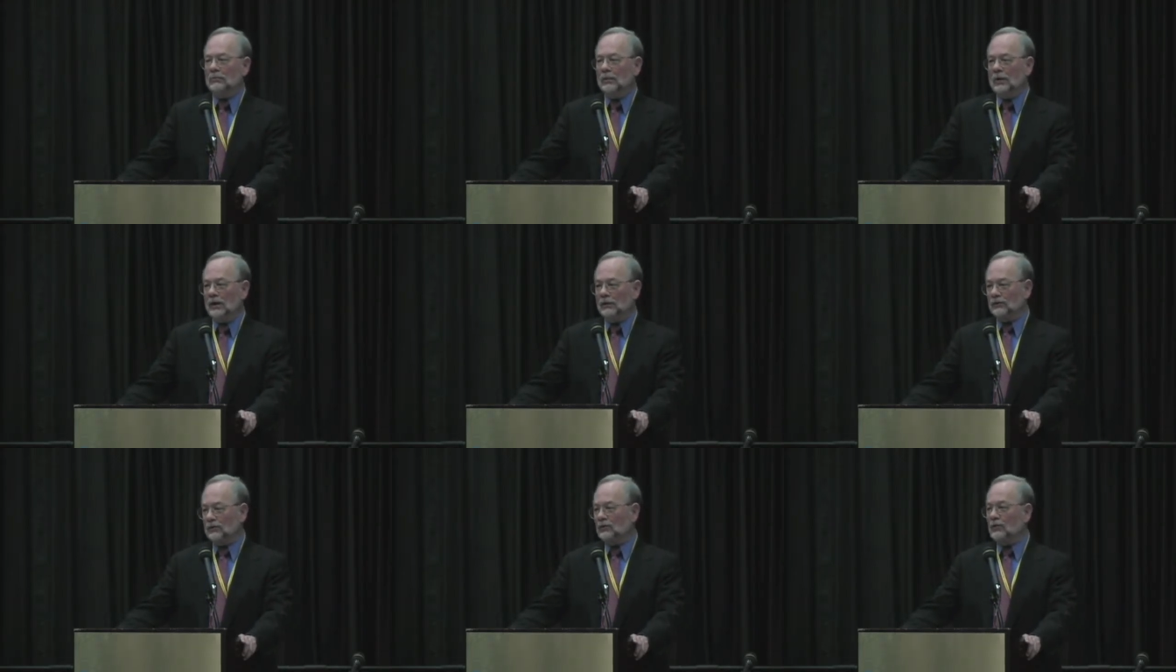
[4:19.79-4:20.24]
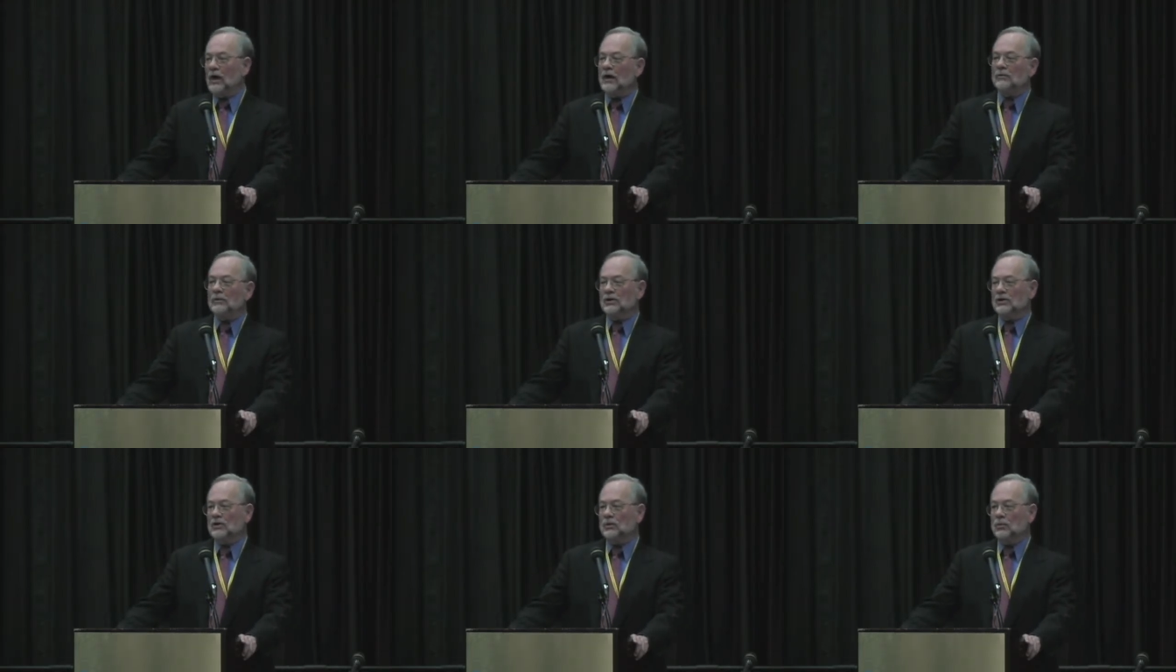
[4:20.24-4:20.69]
It's a trade
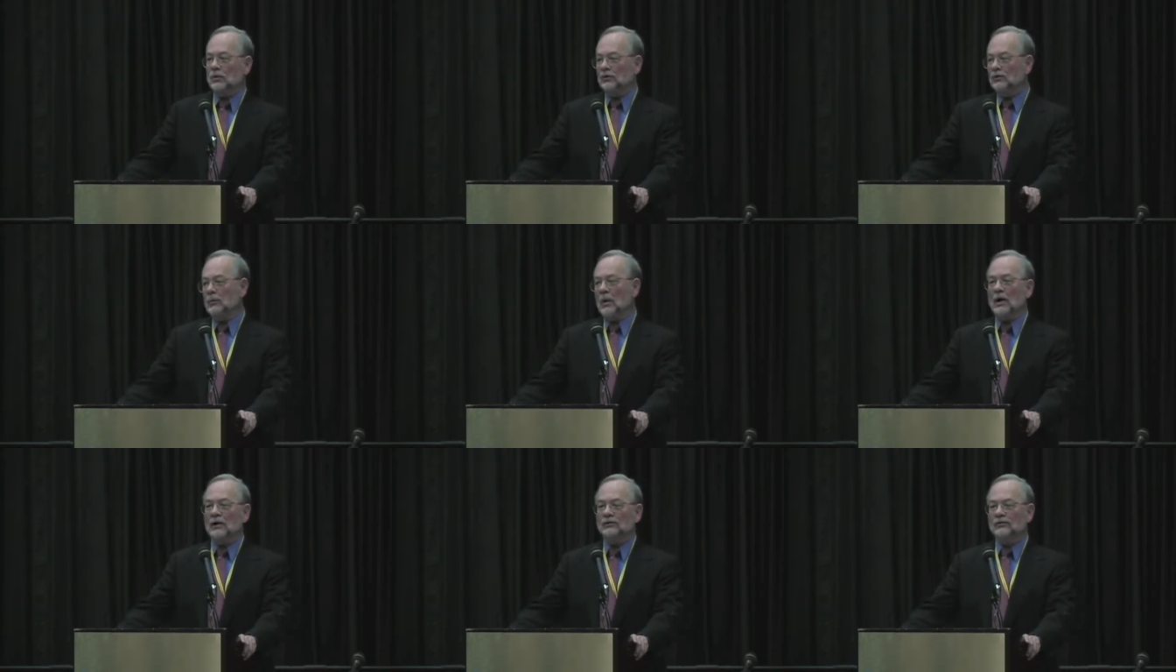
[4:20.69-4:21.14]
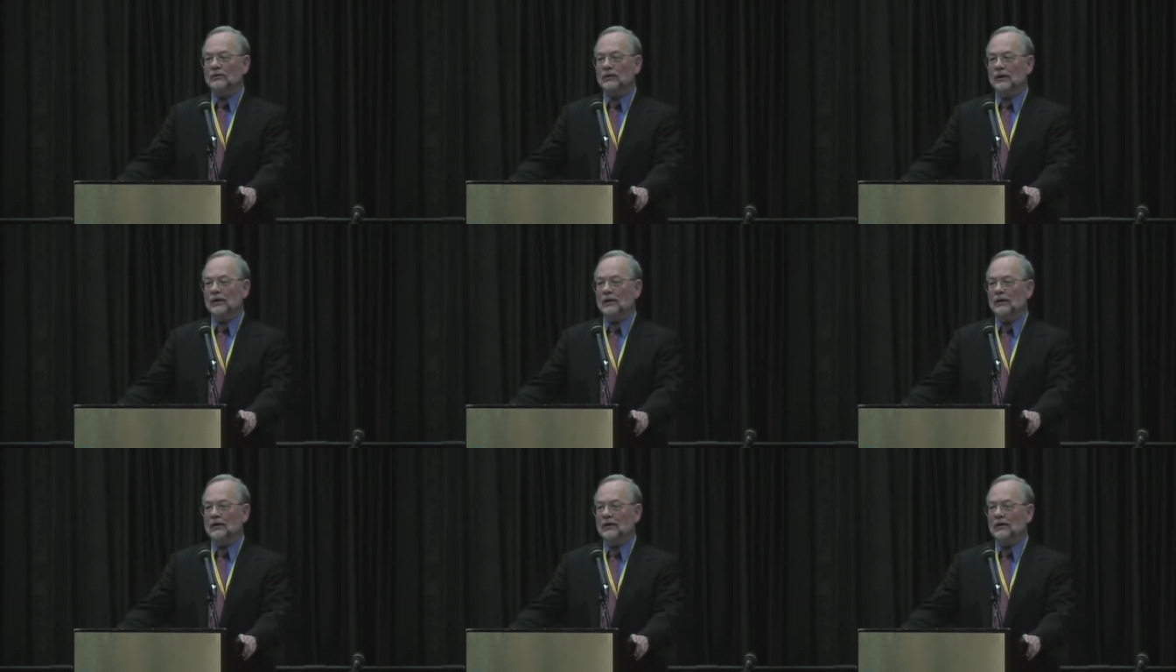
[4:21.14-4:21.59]
mission. We're
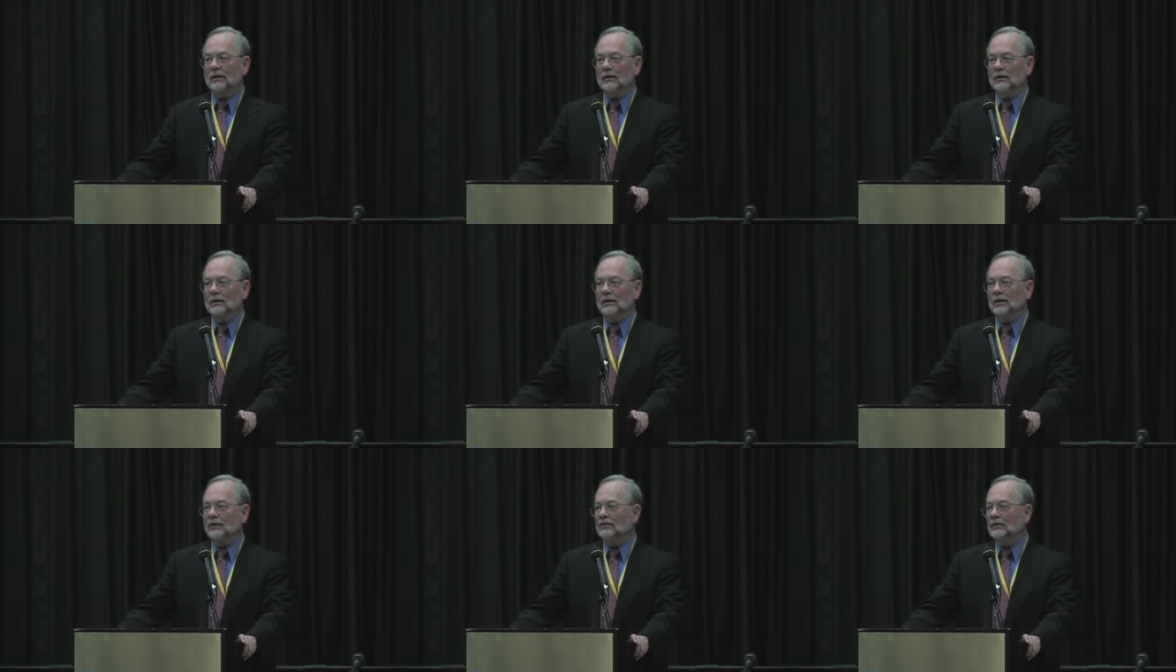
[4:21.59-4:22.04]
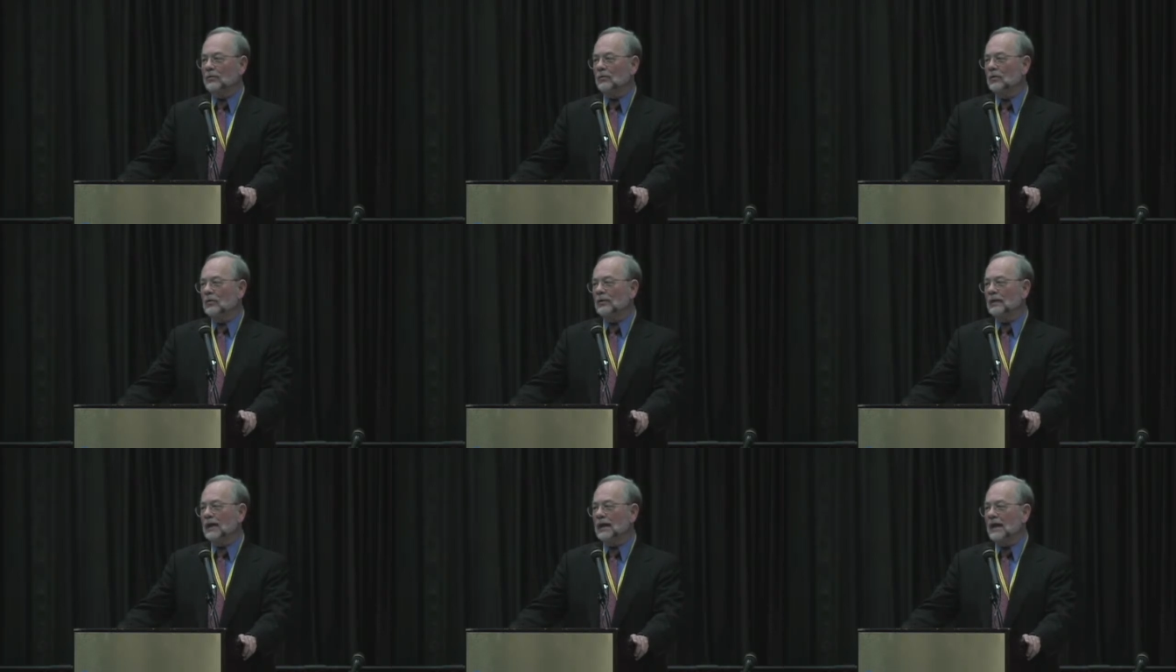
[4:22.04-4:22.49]
sponsoring it." And I said,
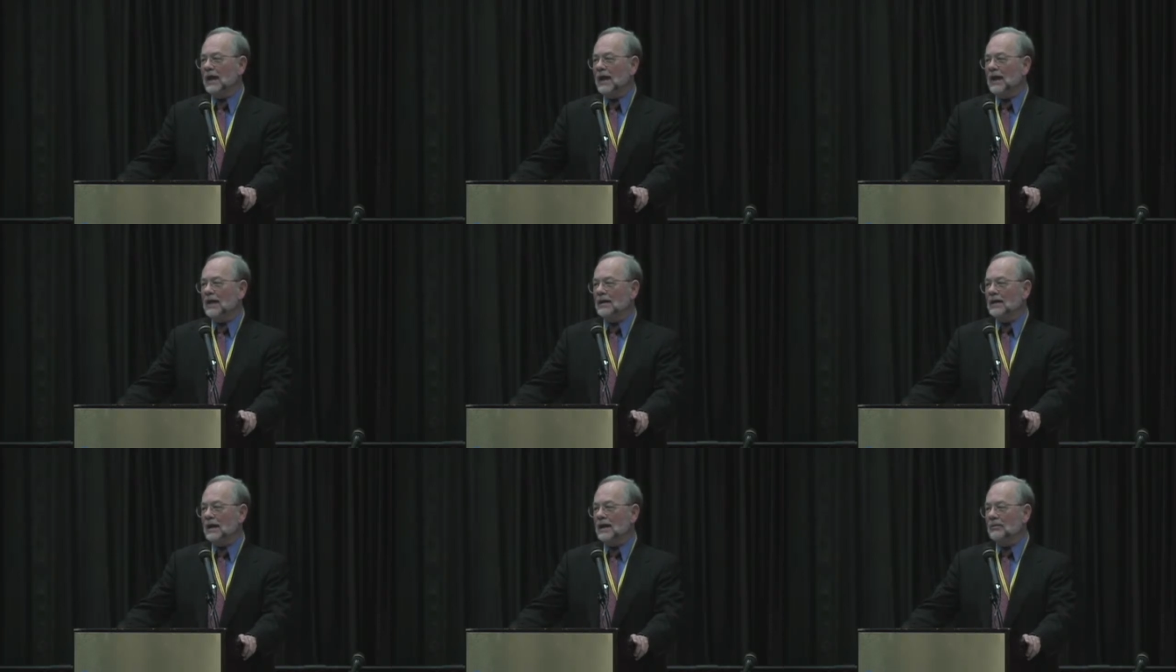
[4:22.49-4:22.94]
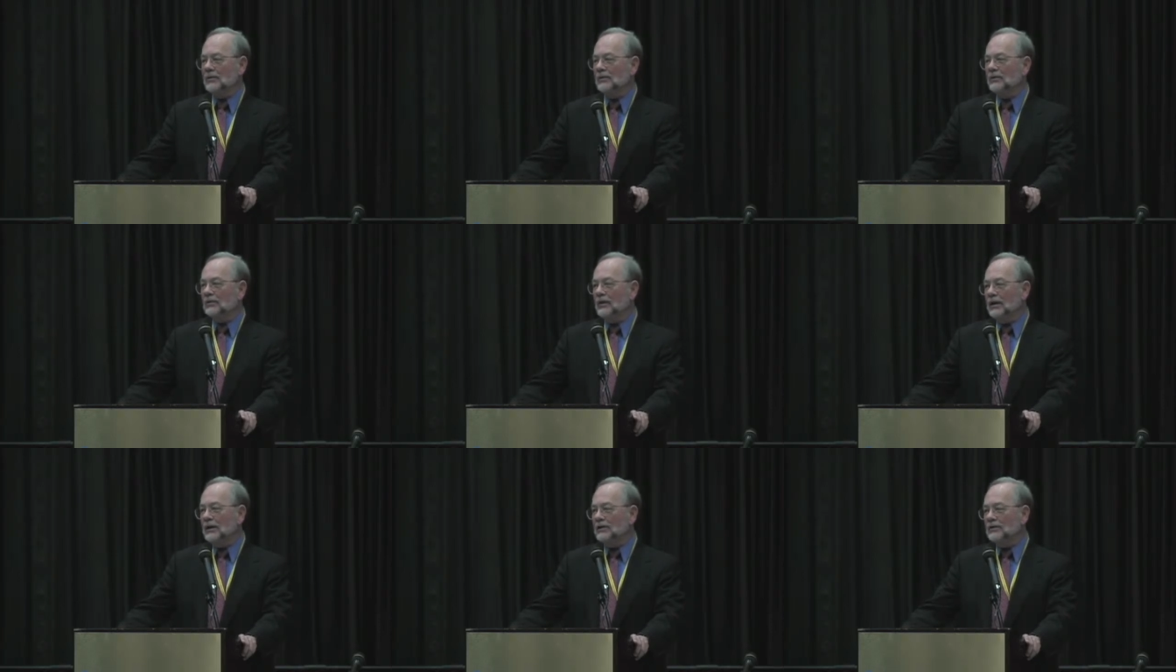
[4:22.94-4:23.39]
"Well, they can't name the
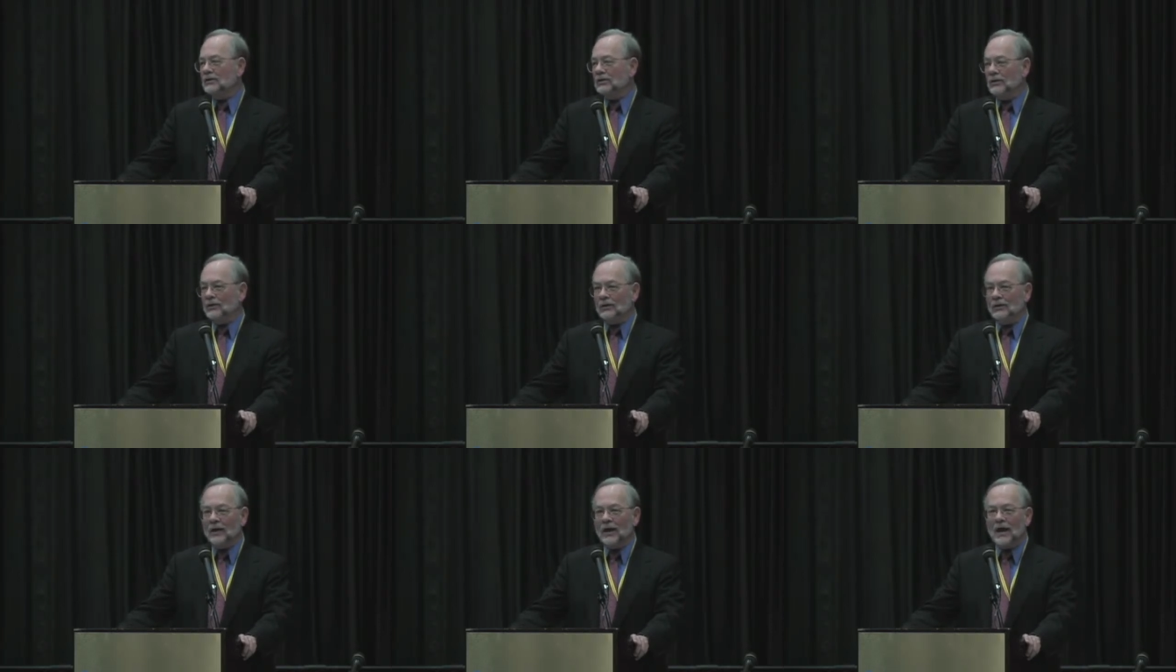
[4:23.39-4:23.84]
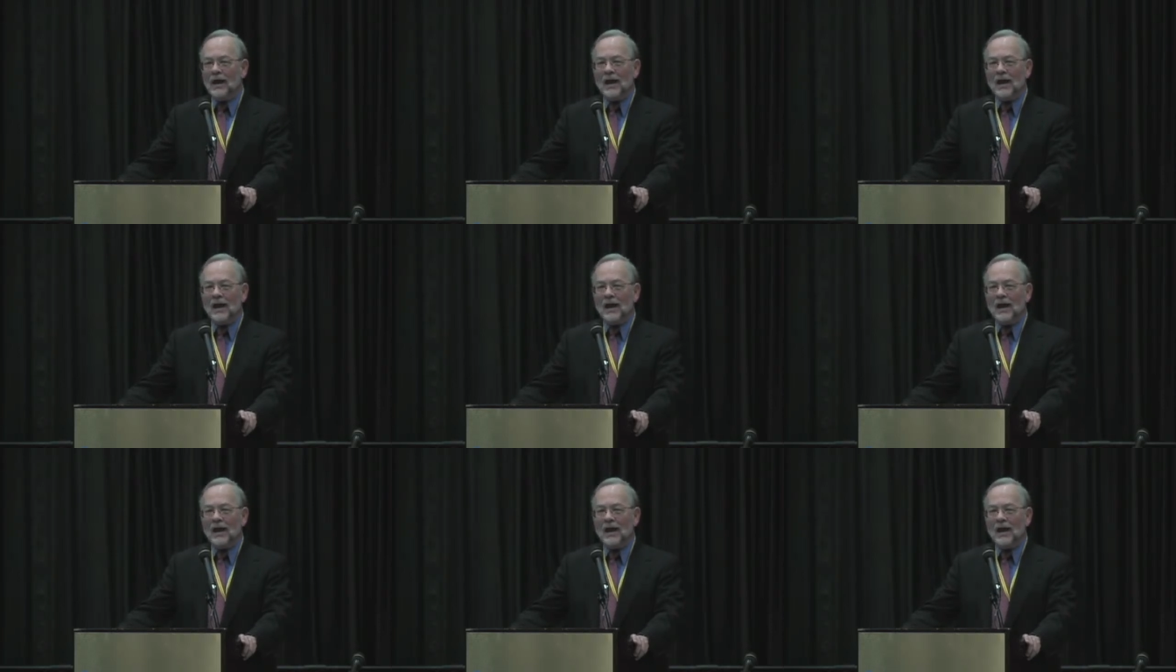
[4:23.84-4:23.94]
trade show,